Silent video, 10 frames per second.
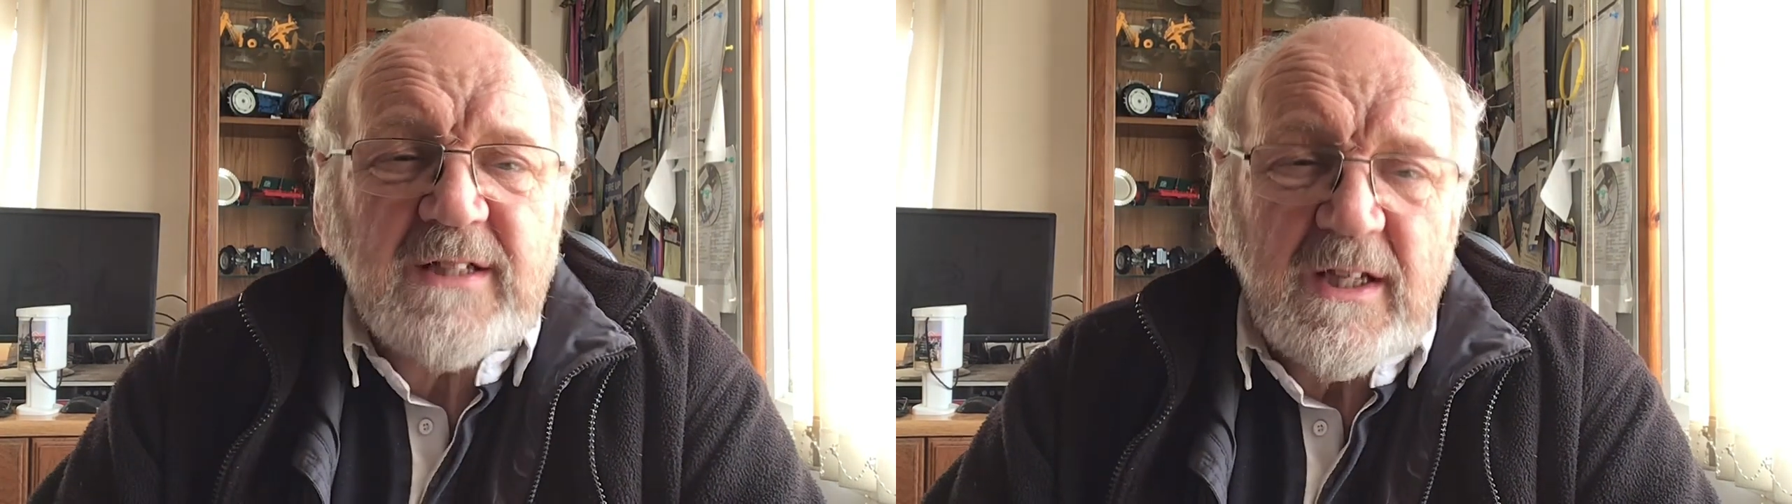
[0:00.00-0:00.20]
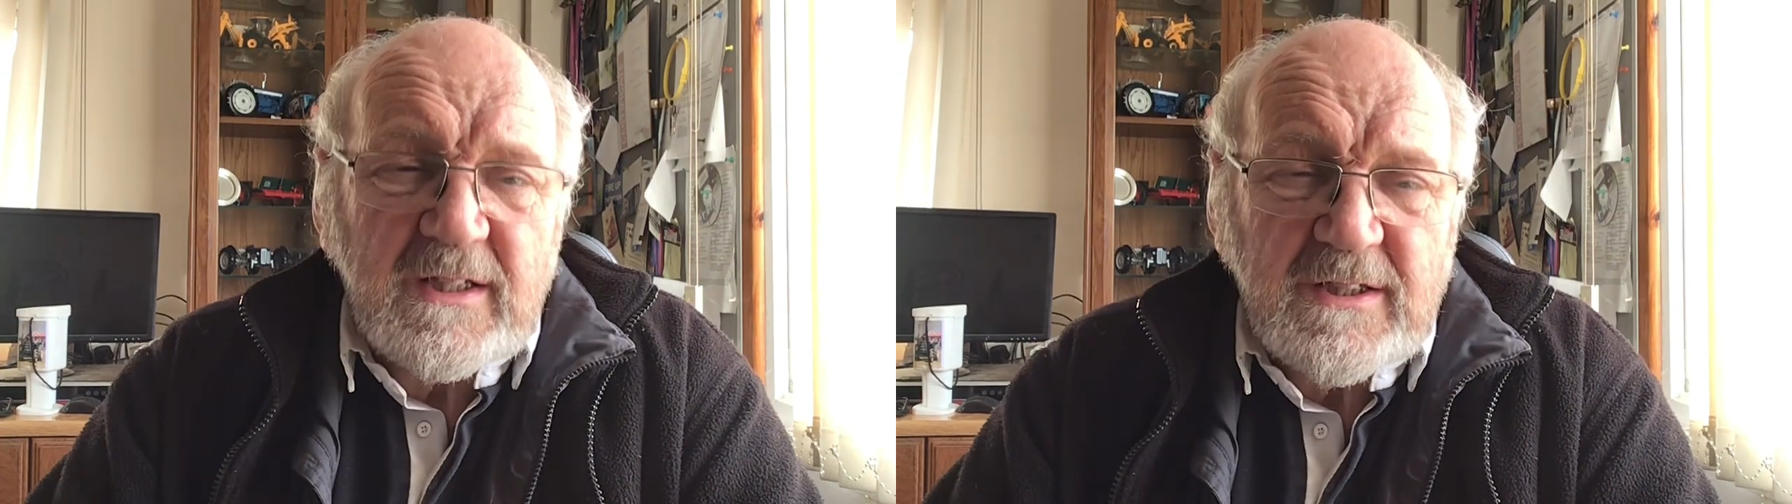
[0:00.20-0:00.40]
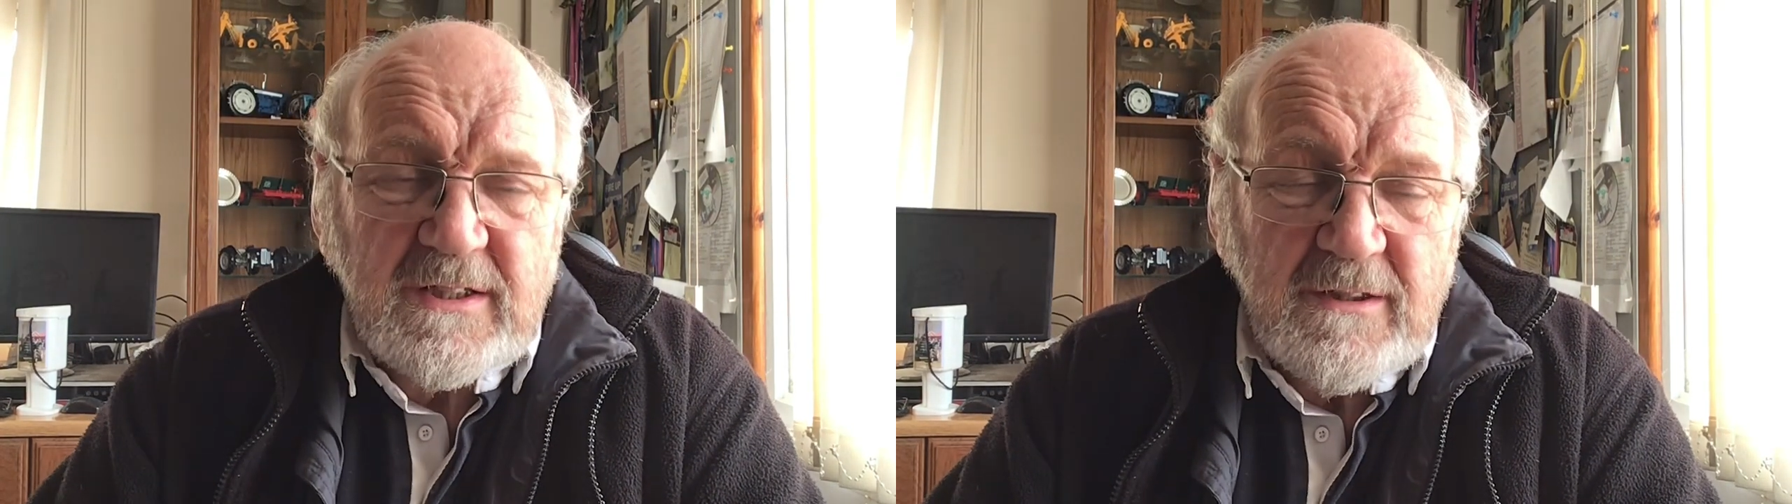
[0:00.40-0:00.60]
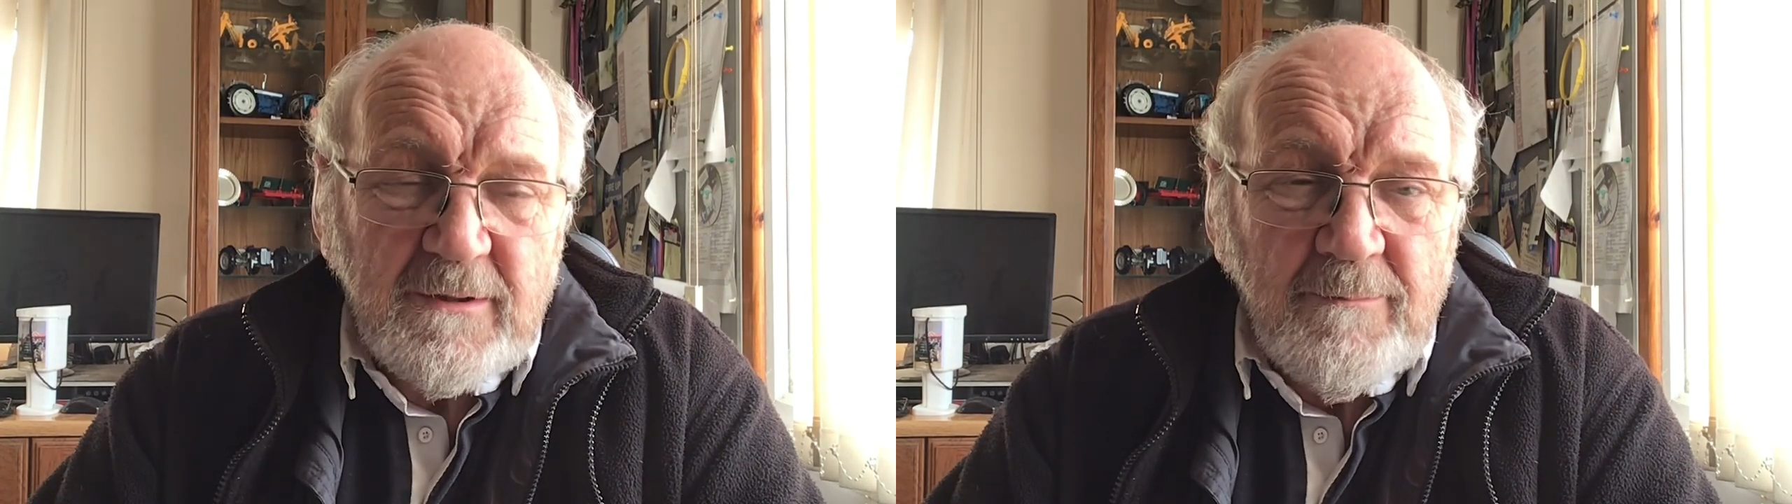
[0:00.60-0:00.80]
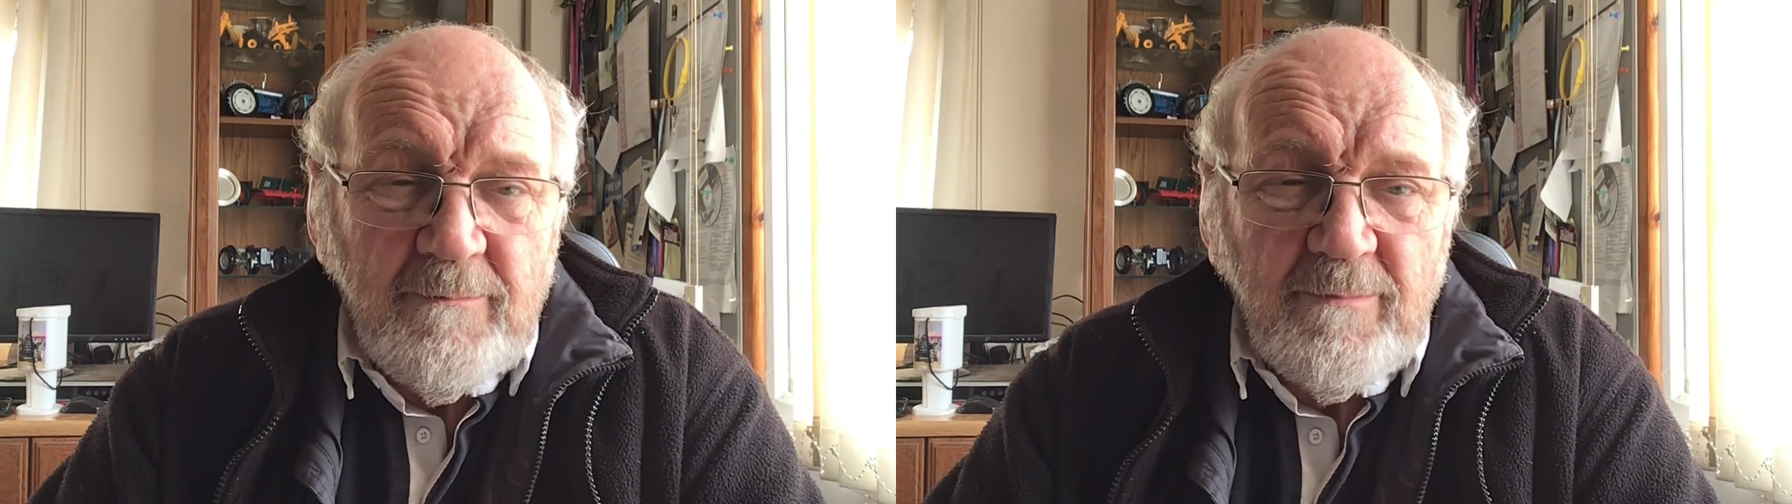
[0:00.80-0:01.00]
that's
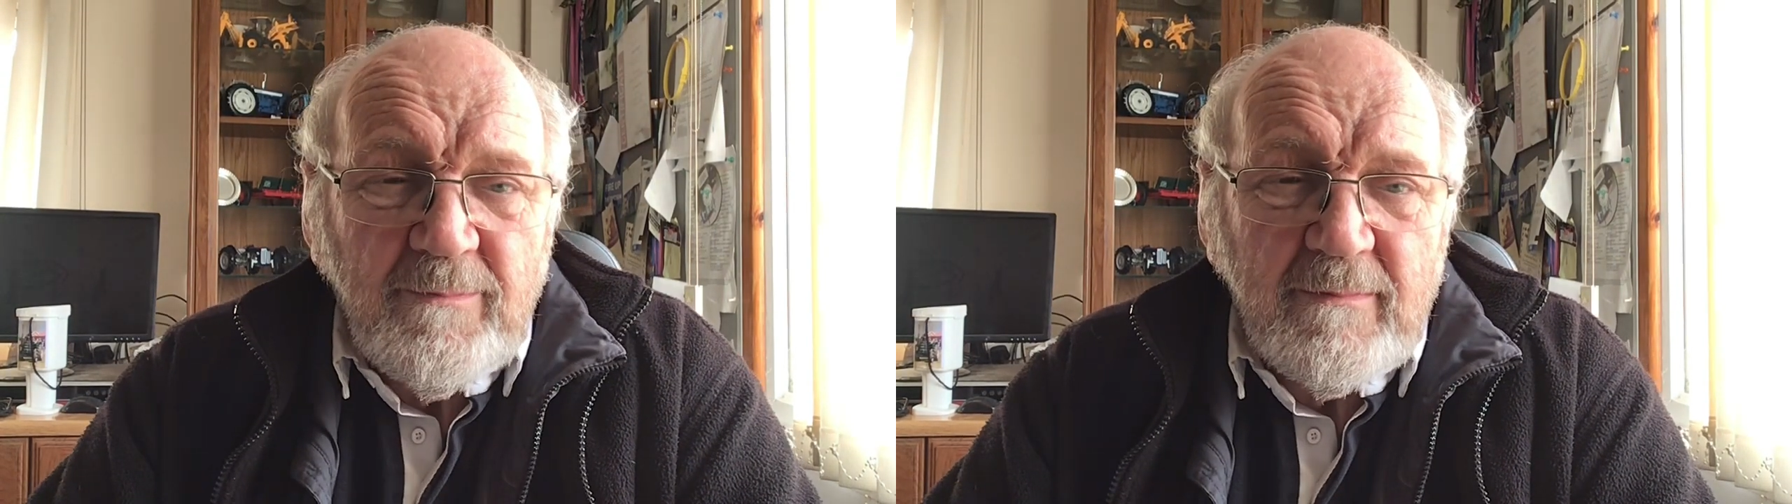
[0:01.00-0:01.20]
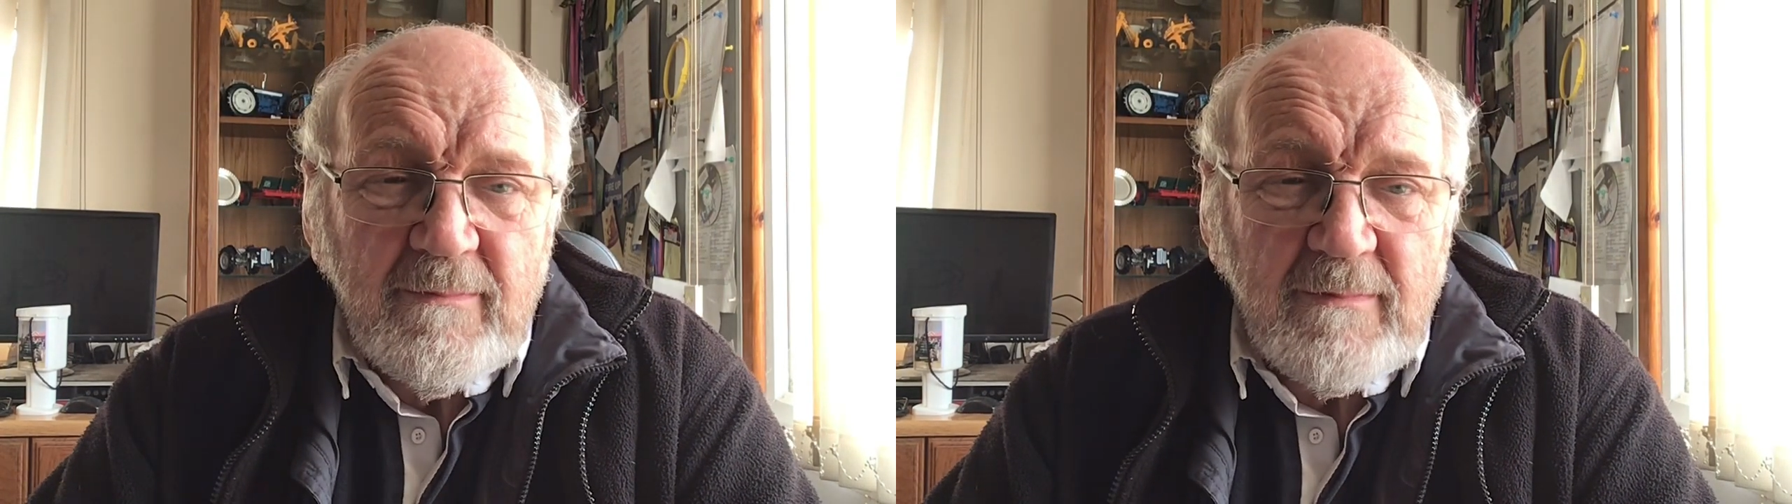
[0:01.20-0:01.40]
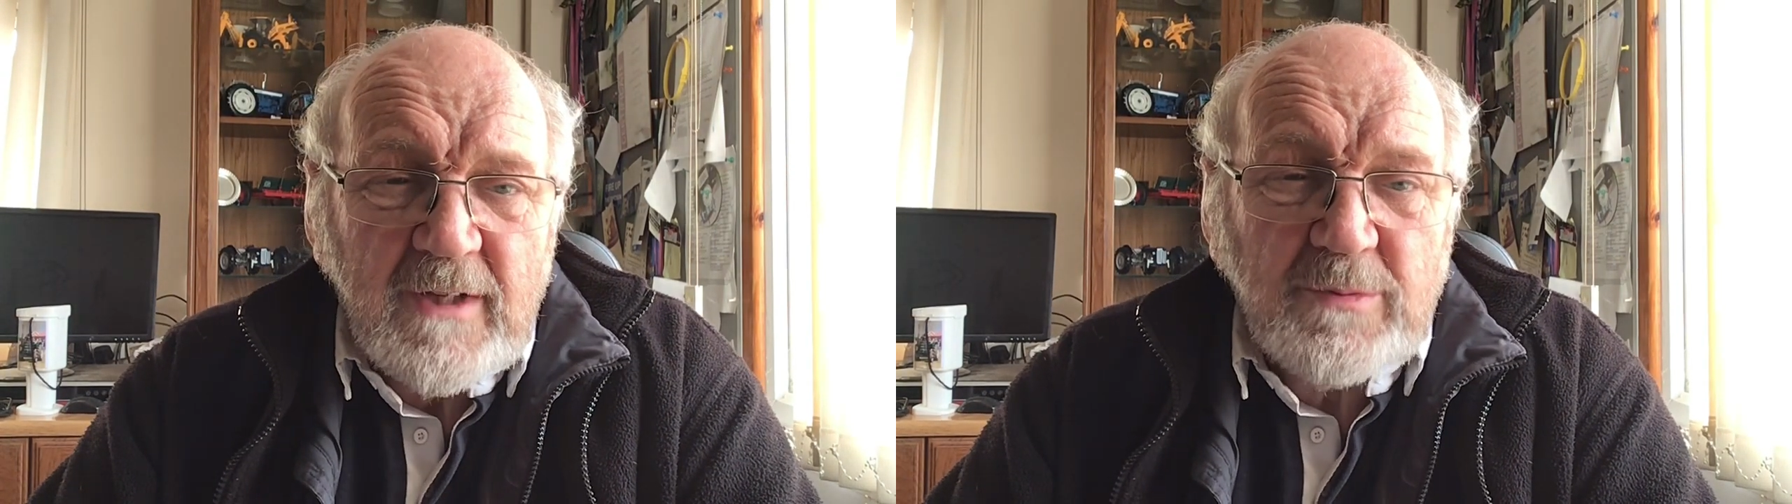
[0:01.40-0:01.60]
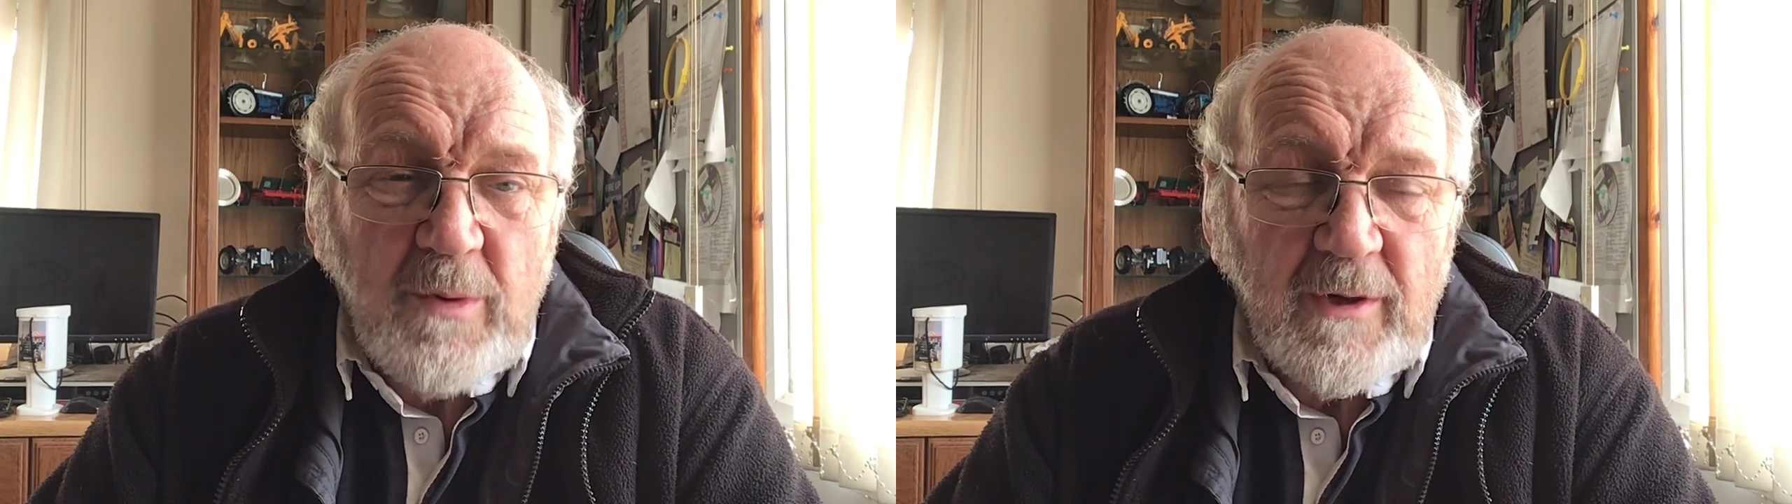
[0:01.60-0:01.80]
where